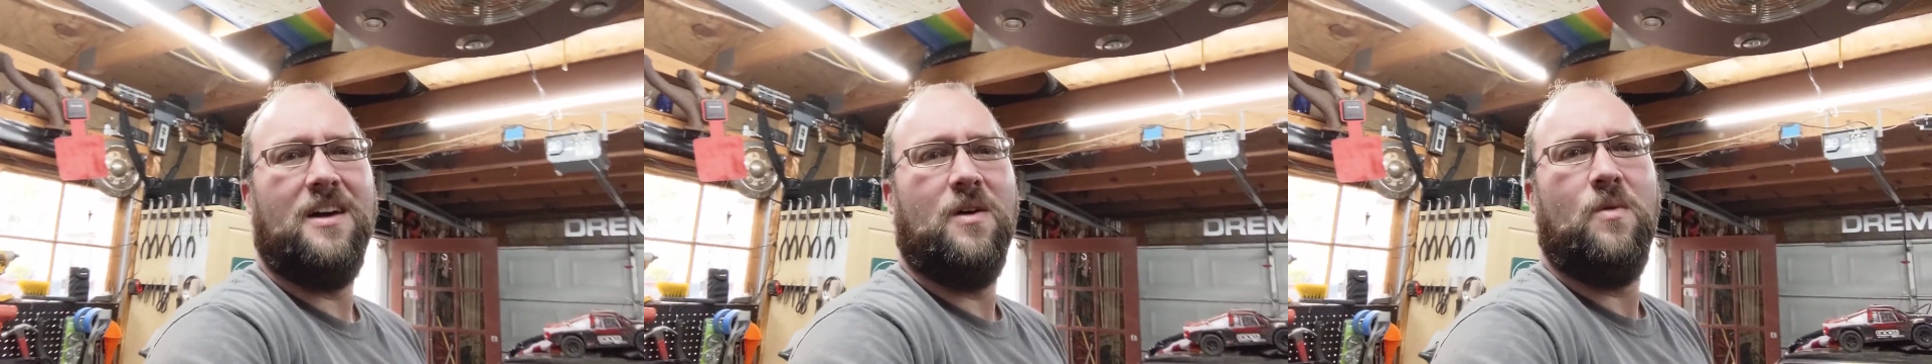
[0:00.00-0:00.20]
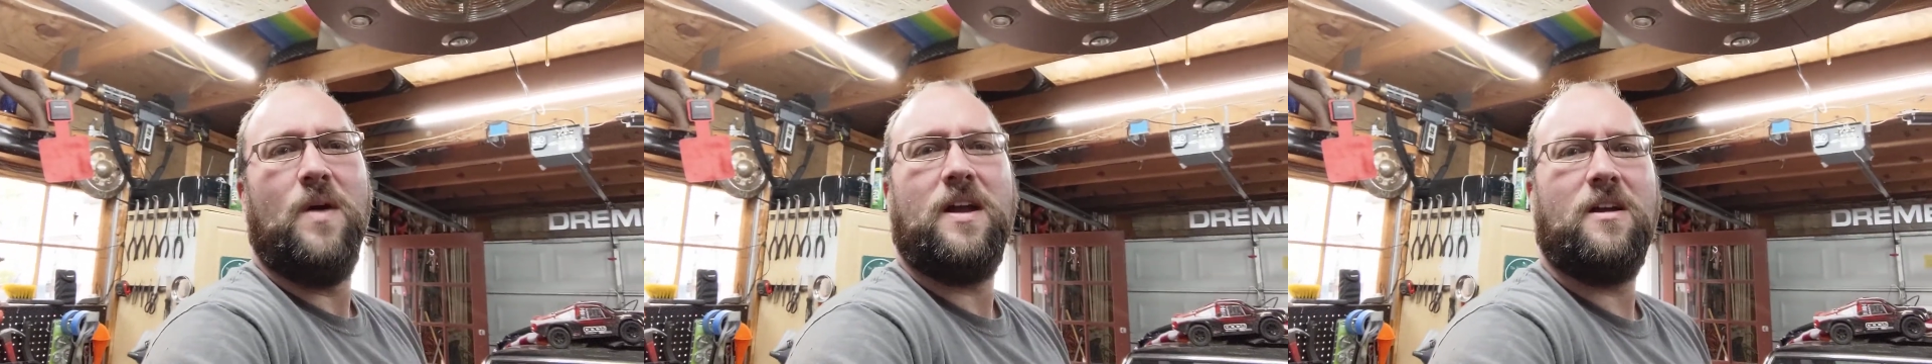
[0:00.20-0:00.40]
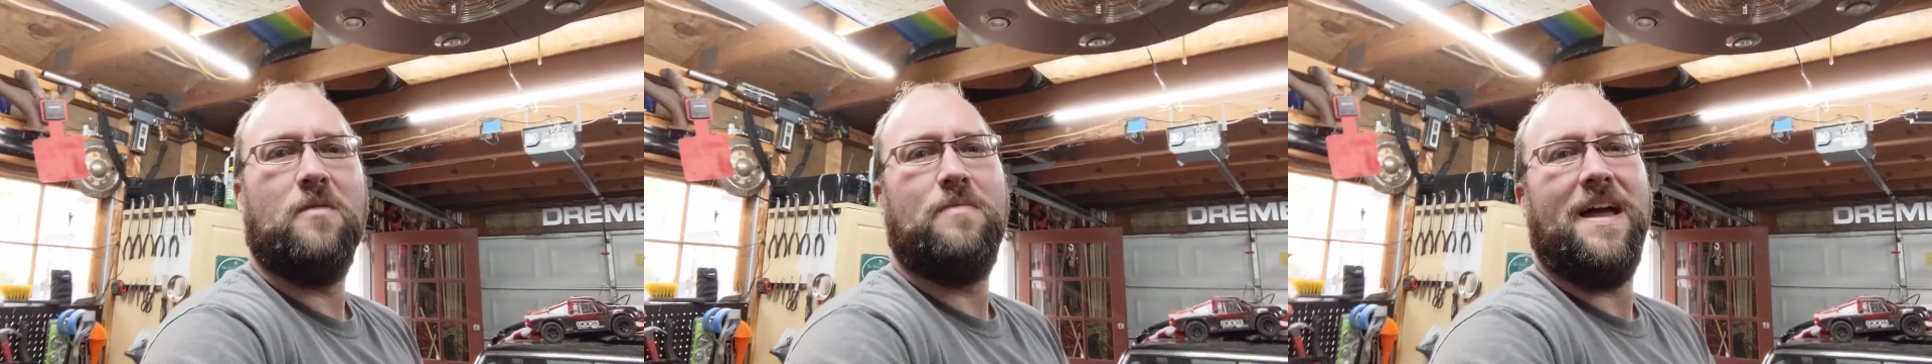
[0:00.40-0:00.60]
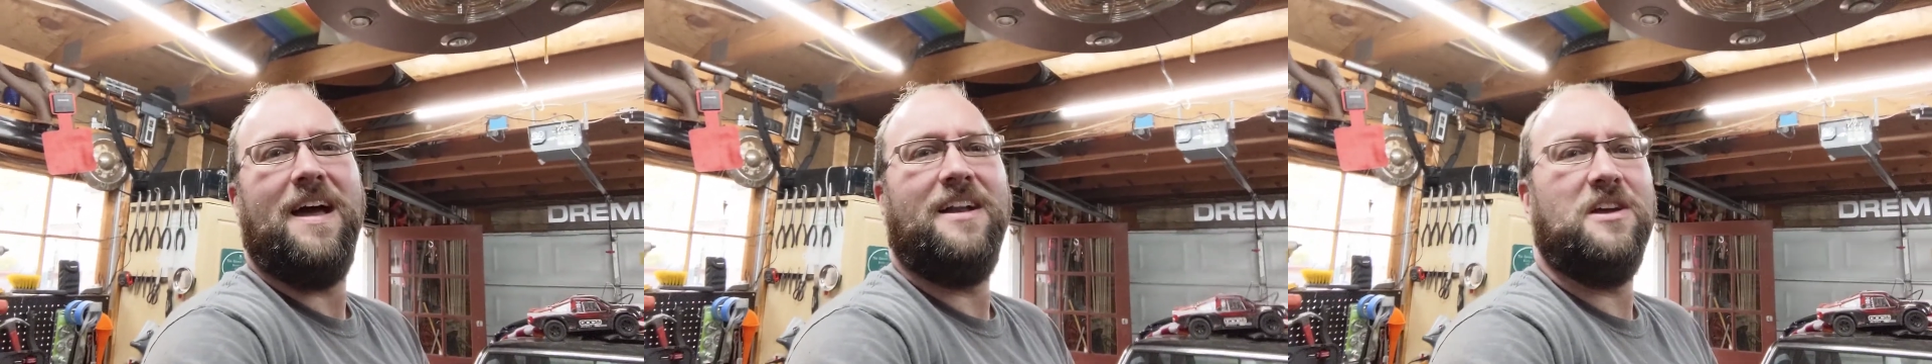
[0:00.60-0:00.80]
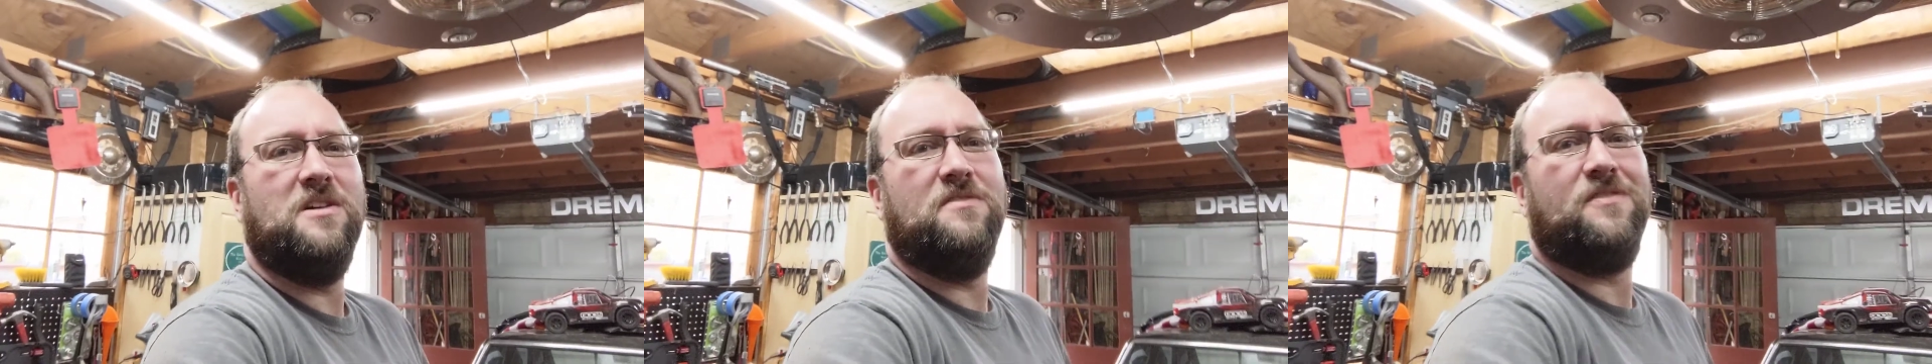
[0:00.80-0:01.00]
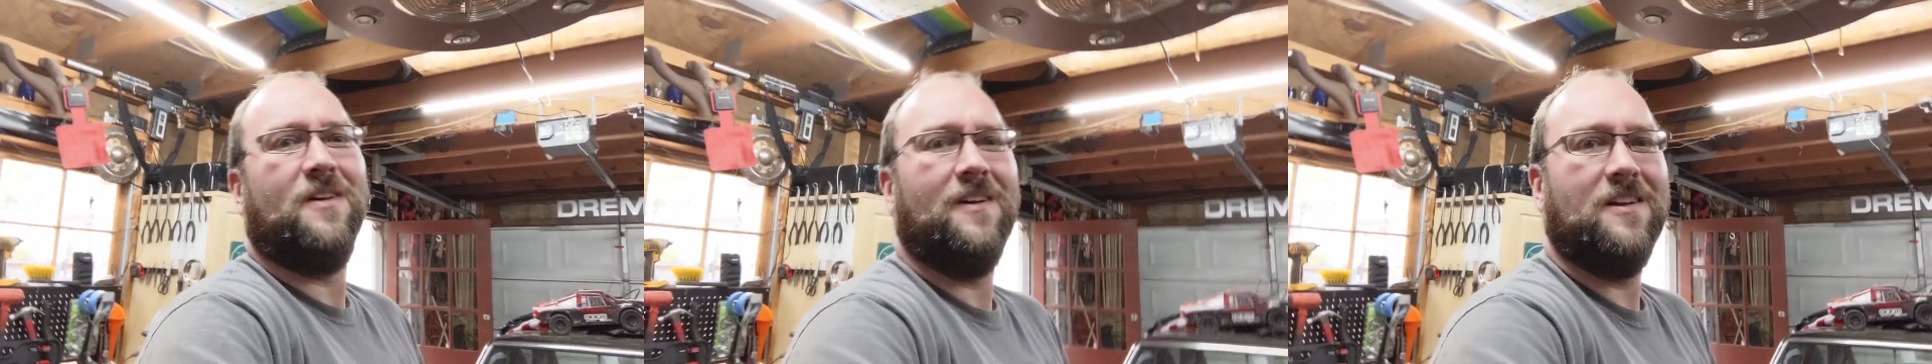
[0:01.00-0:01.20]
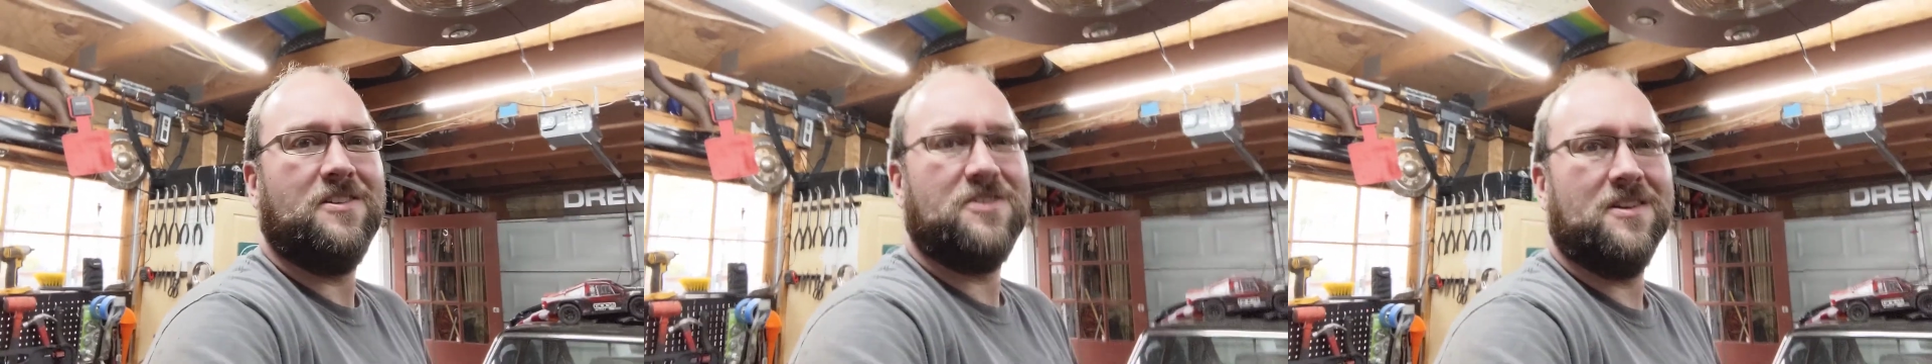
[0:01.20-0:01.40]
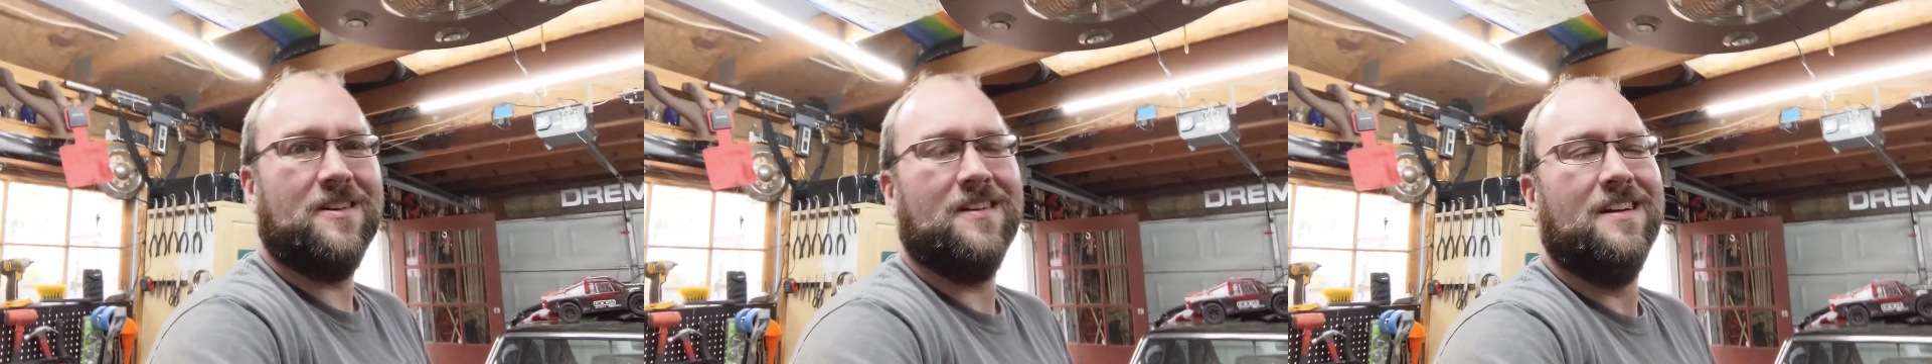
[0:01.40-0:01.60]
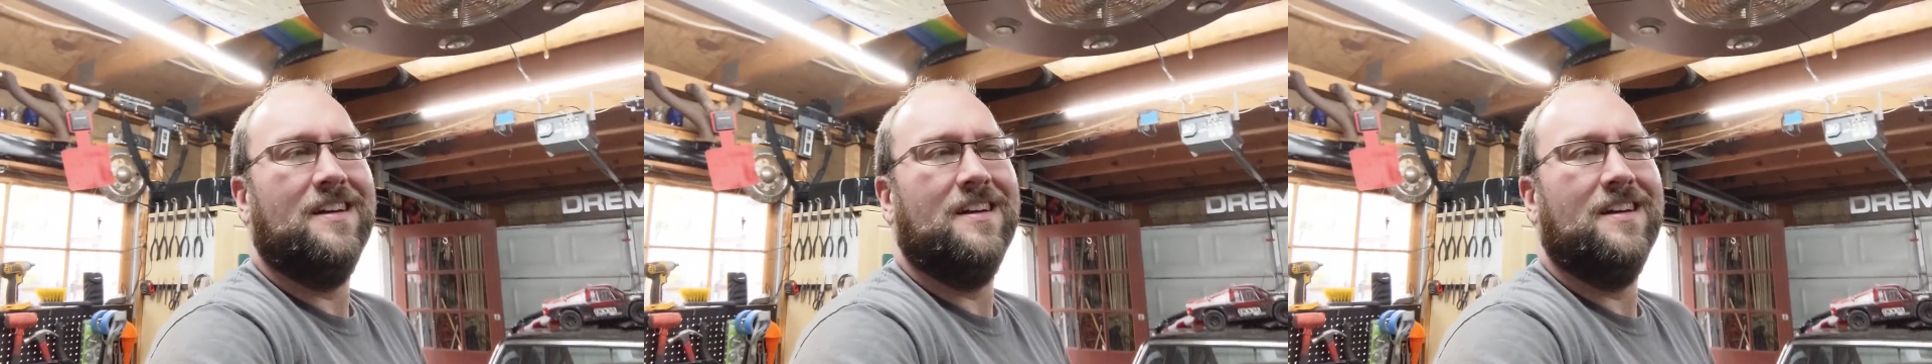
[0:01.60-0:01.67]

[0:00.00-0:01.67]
wicker patio furniture